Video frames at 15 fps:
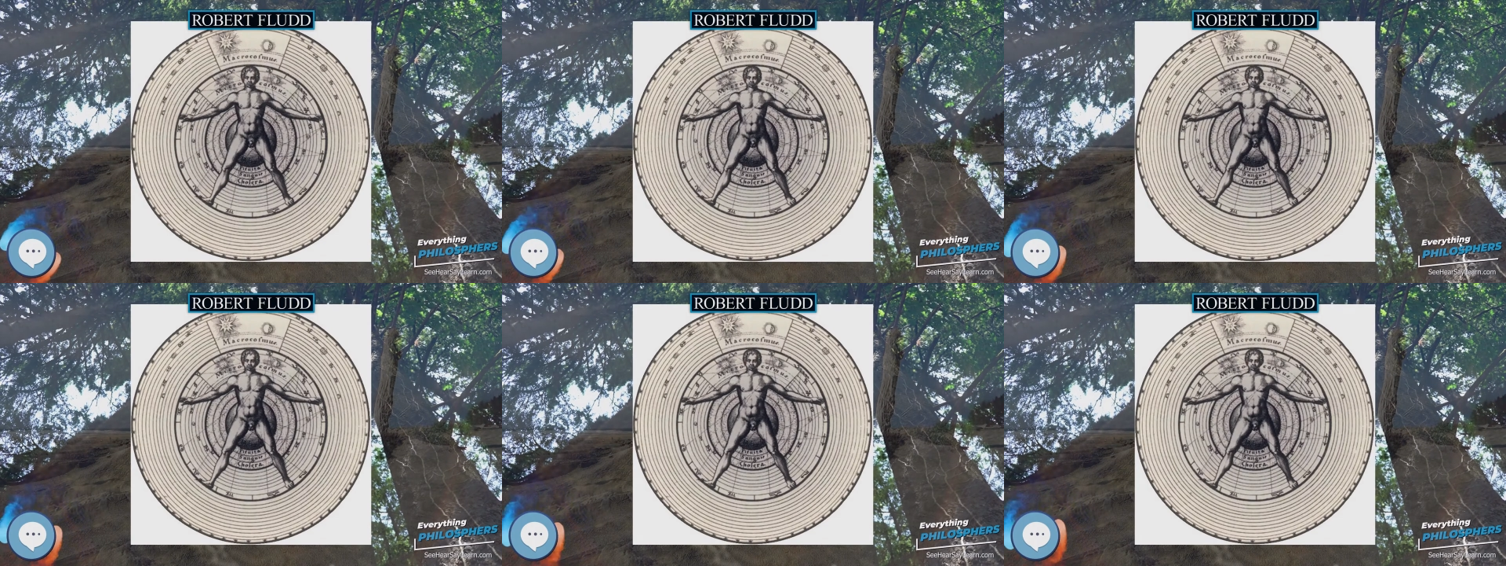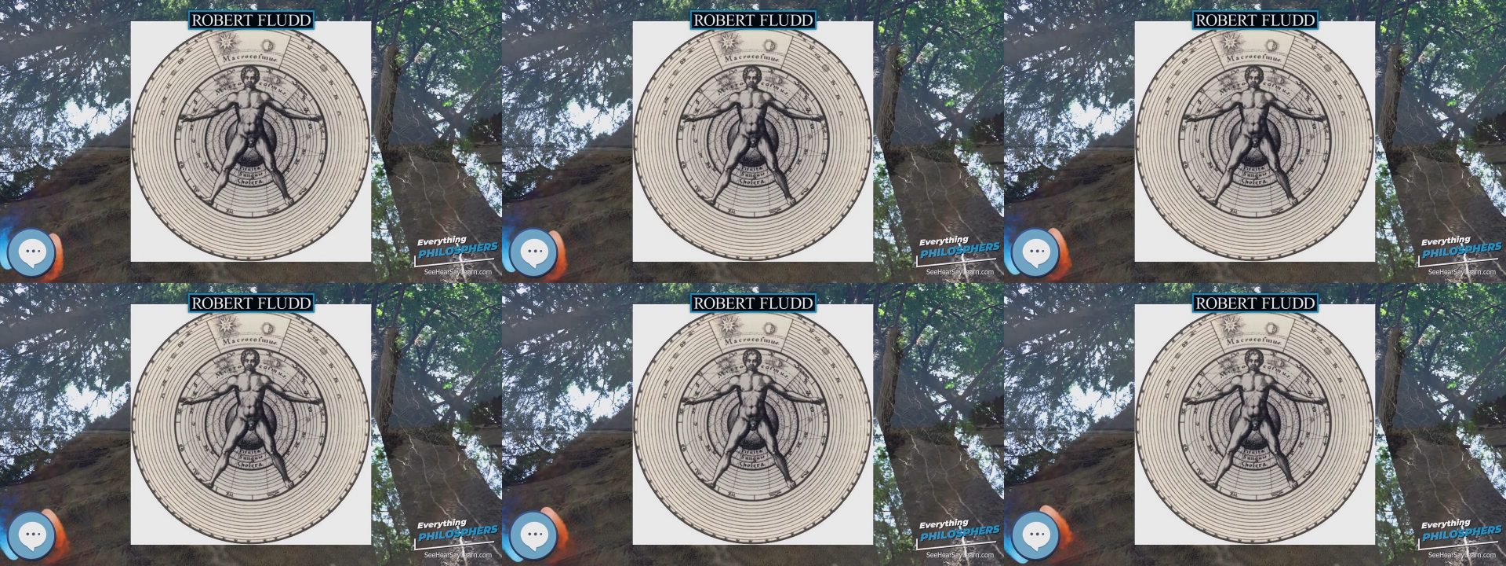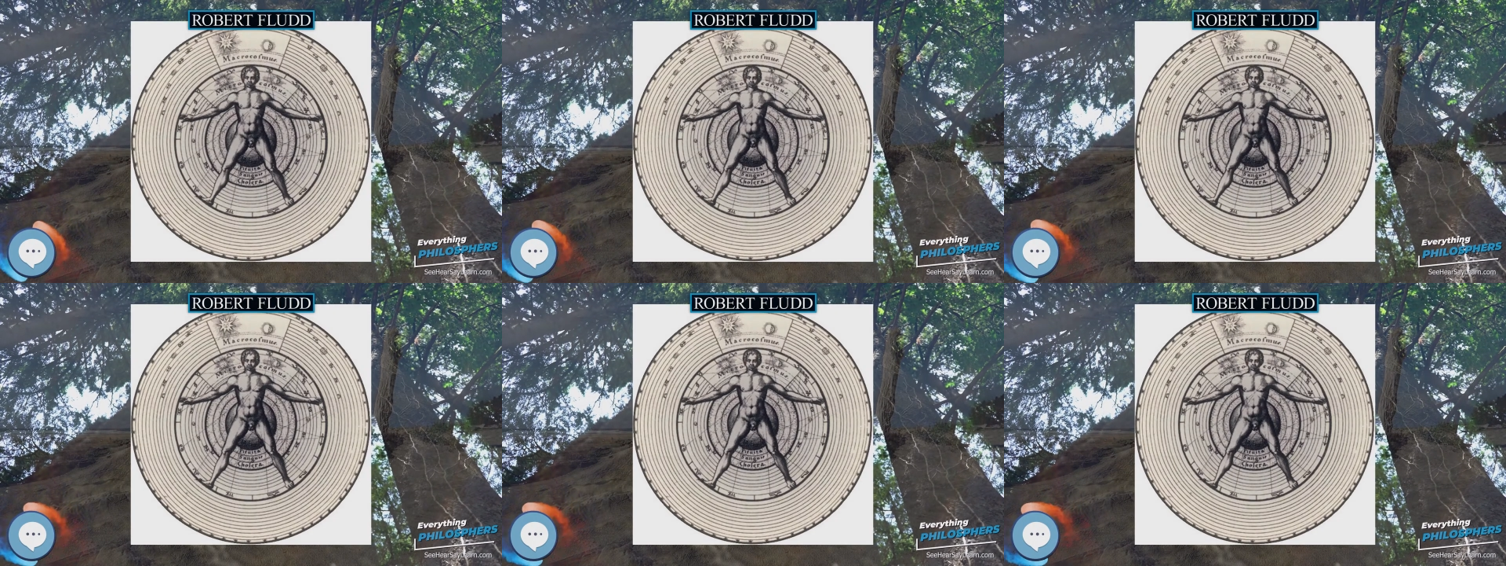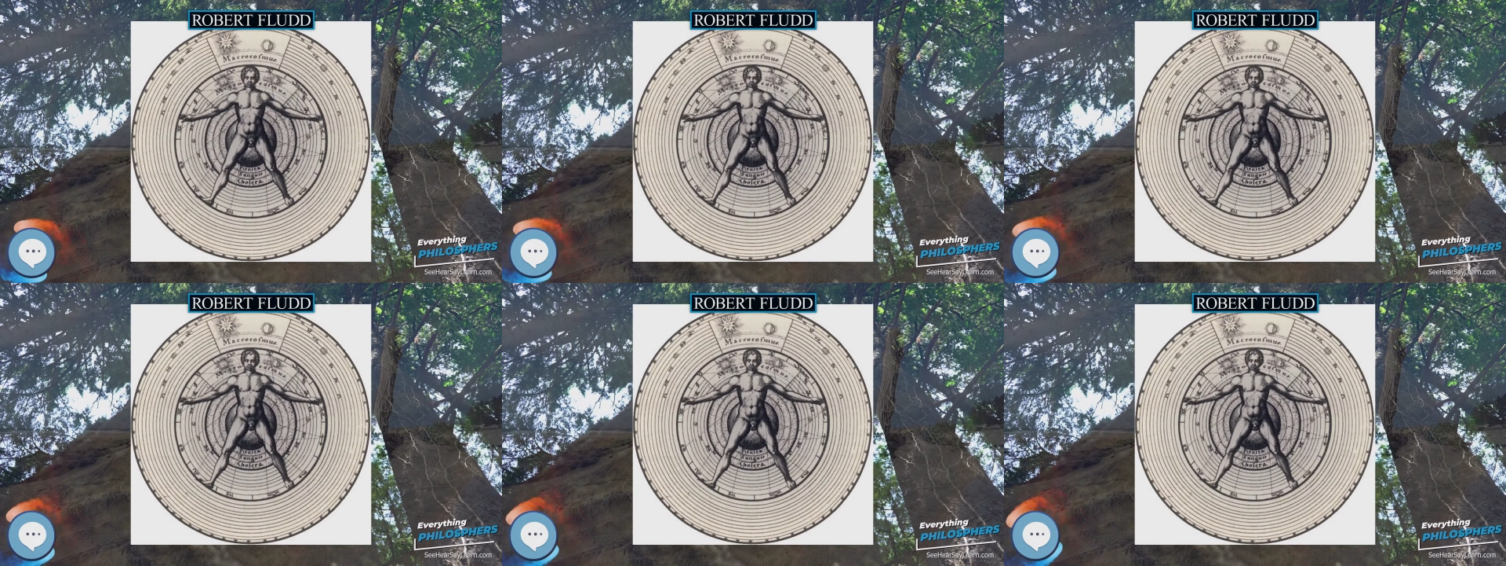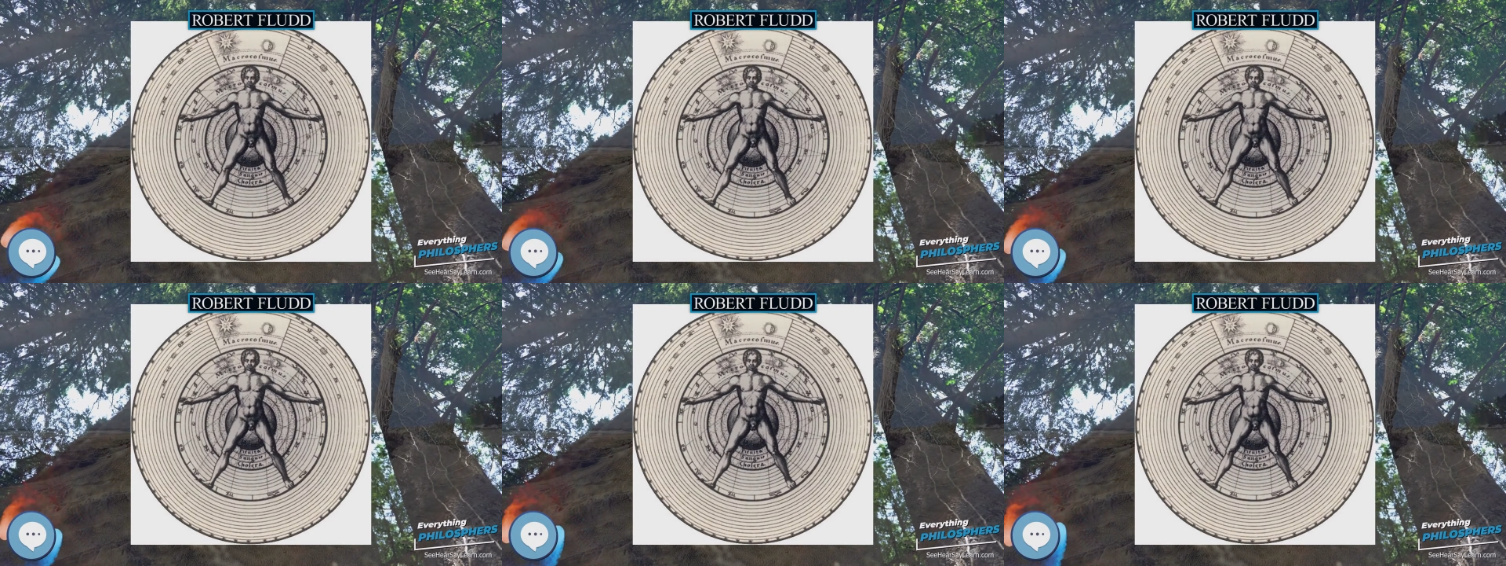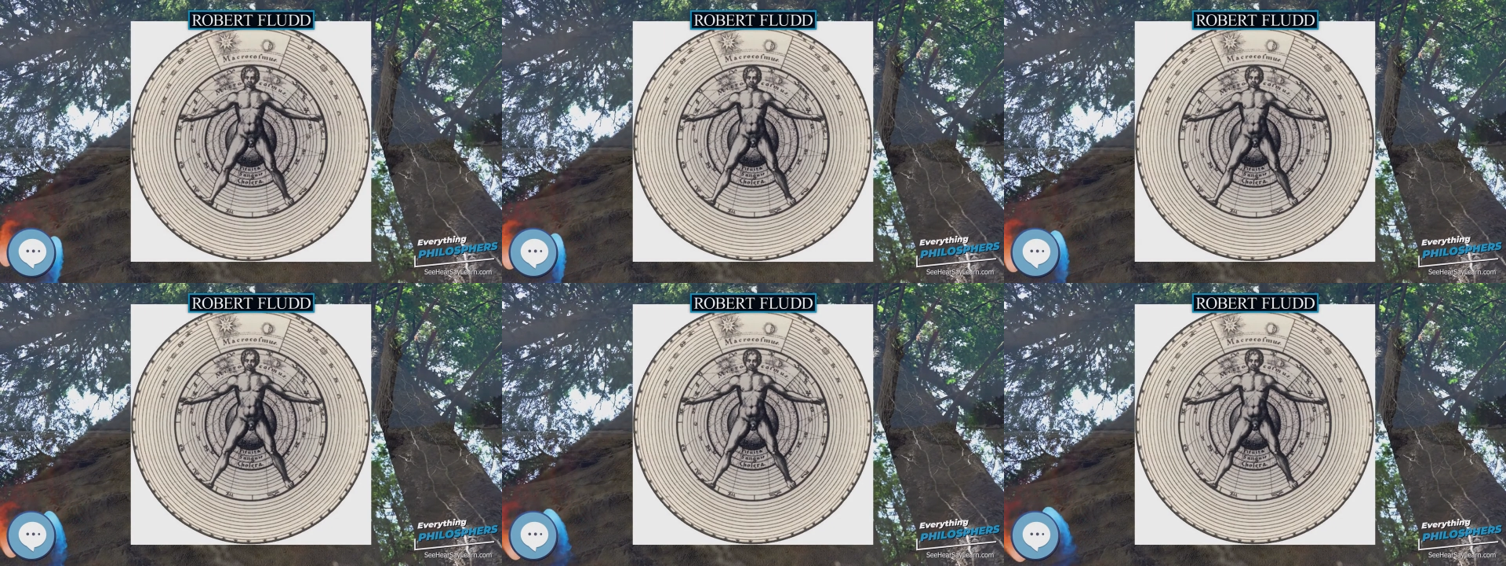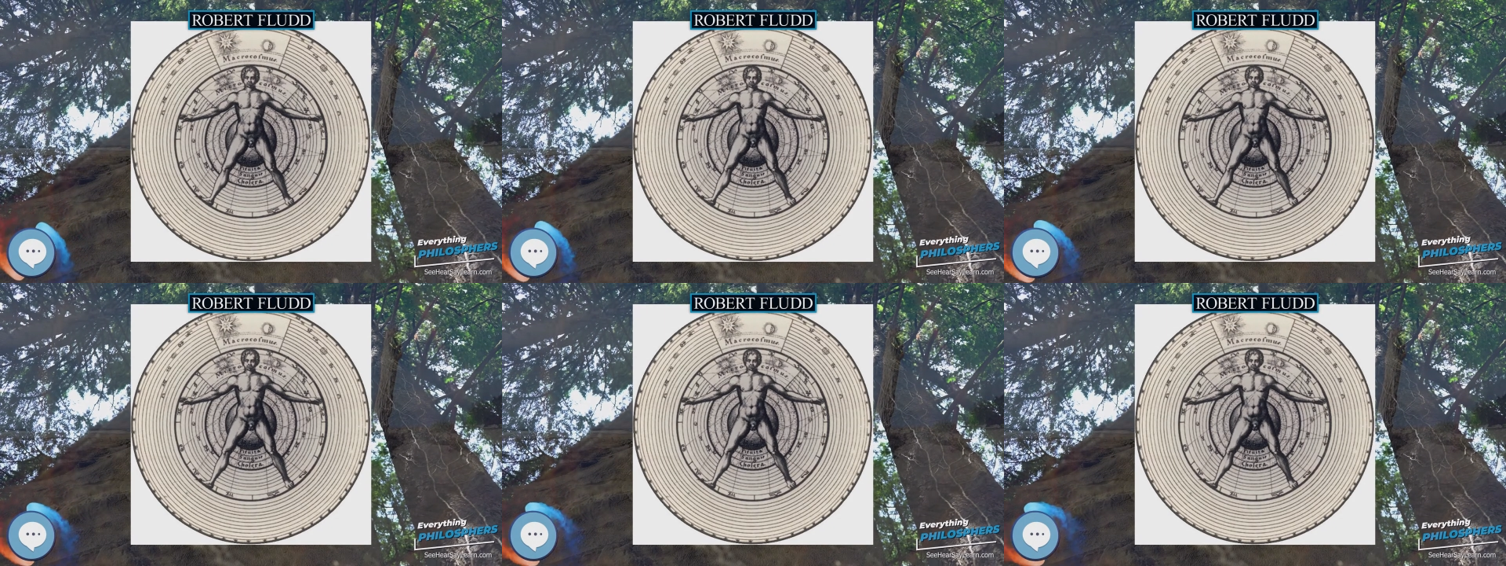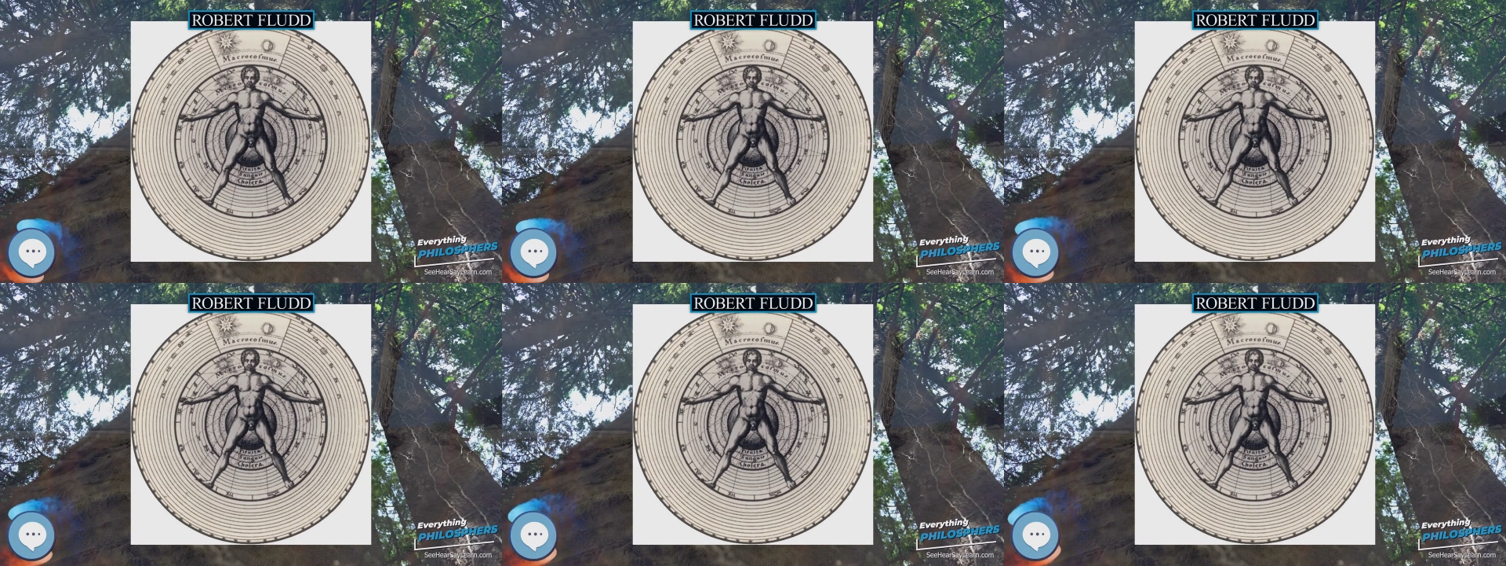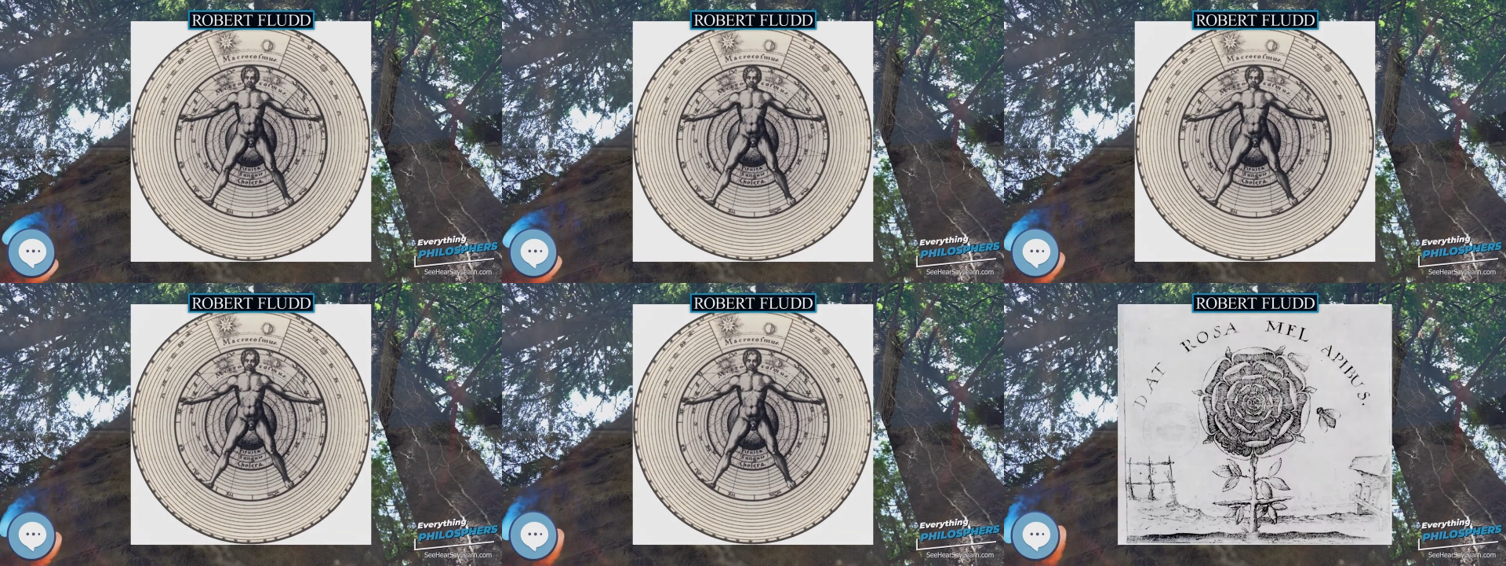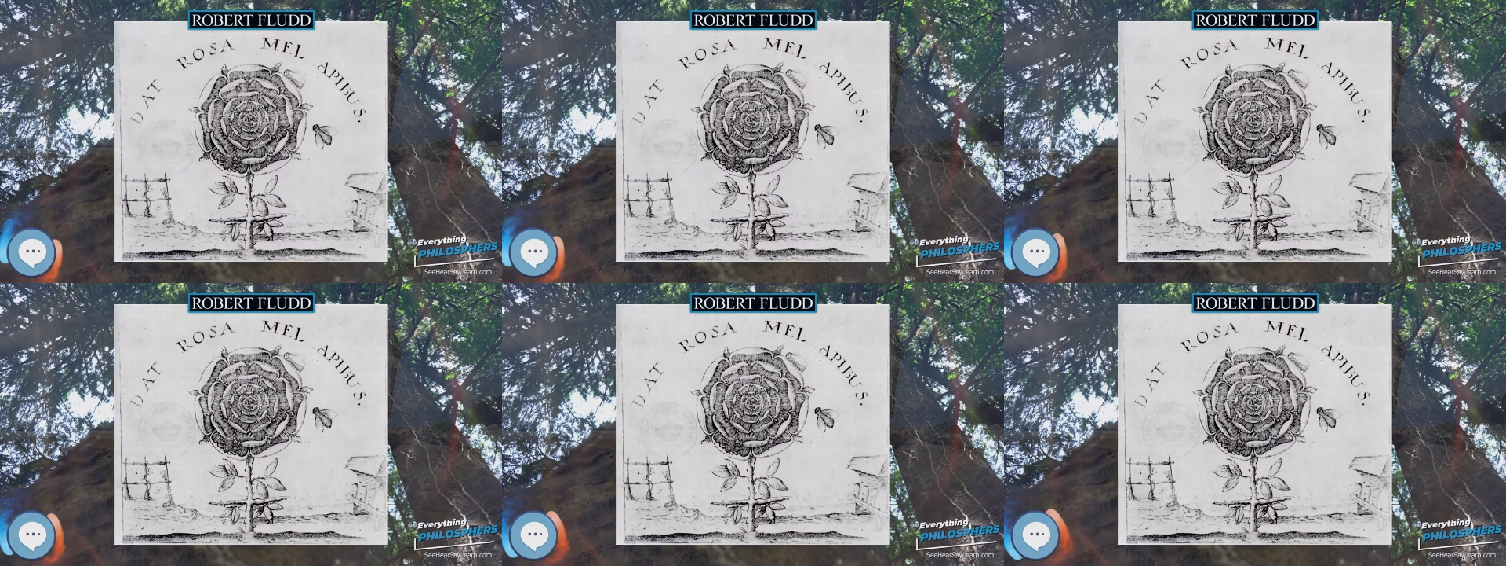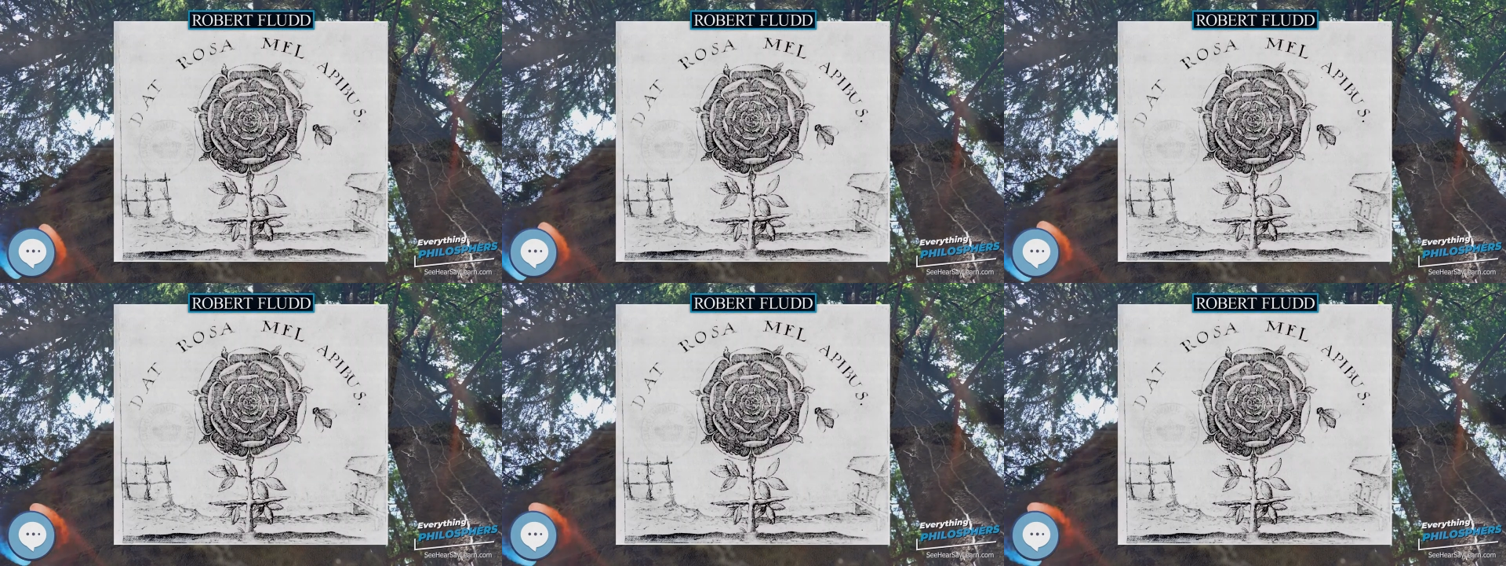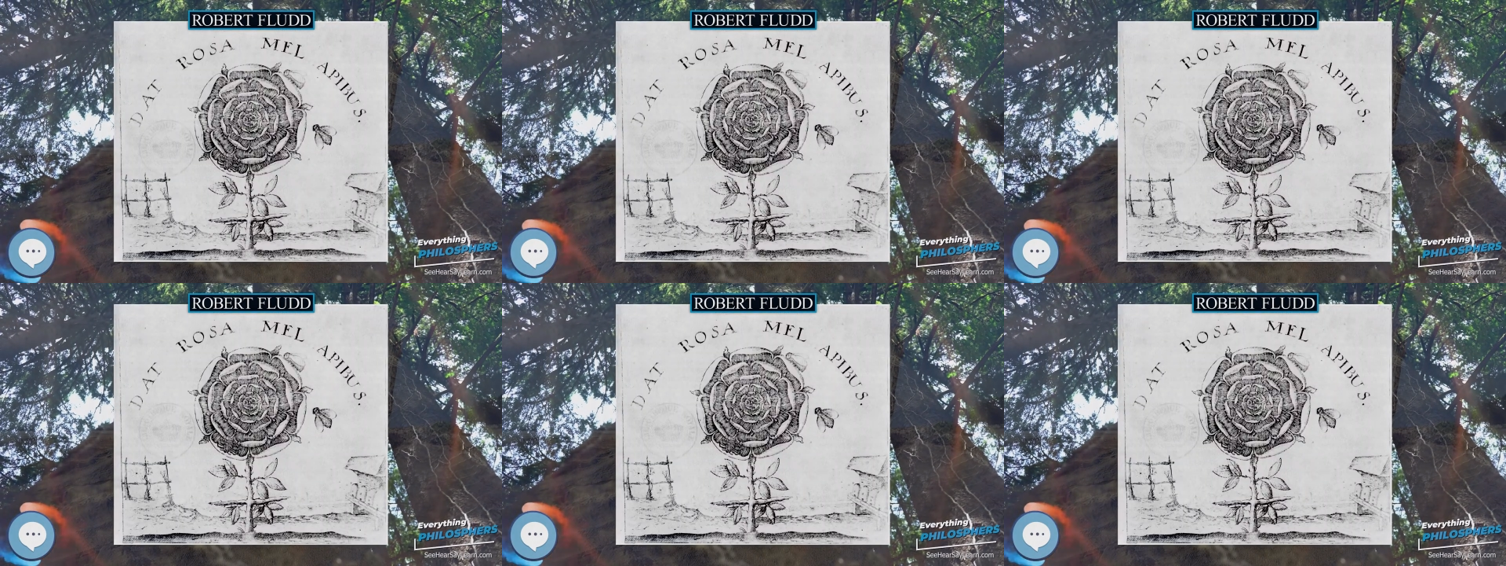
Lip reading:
[unreadable: no face in view]